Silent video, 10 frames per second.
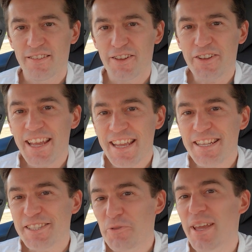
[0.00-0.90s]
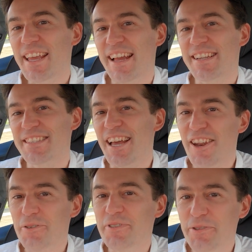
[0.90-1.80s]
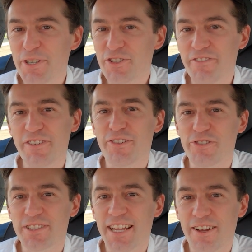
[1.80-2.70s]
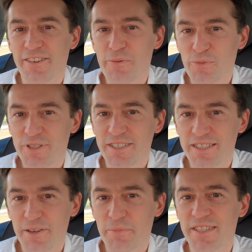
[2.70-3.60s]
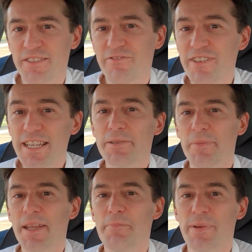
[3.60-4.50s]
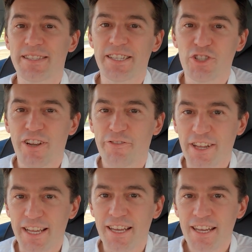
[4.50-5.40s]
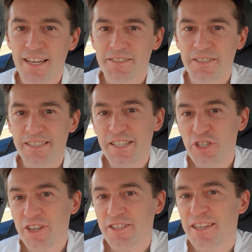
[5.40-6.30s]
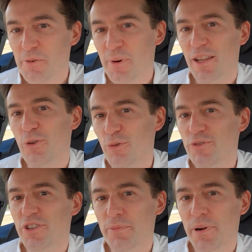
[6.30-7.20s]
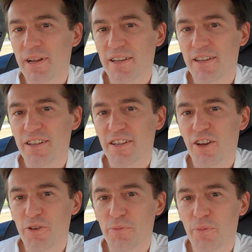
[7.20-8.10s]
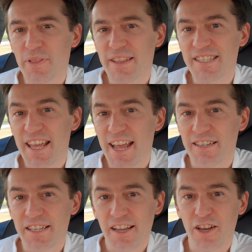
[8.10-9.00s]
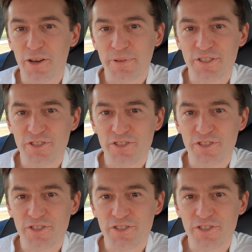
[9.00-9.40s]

Okay, it's the weekend and I'm going to be driving across town in what is going to be some reasonably busy traffic to see just how well autopilot can cope with these hectic urban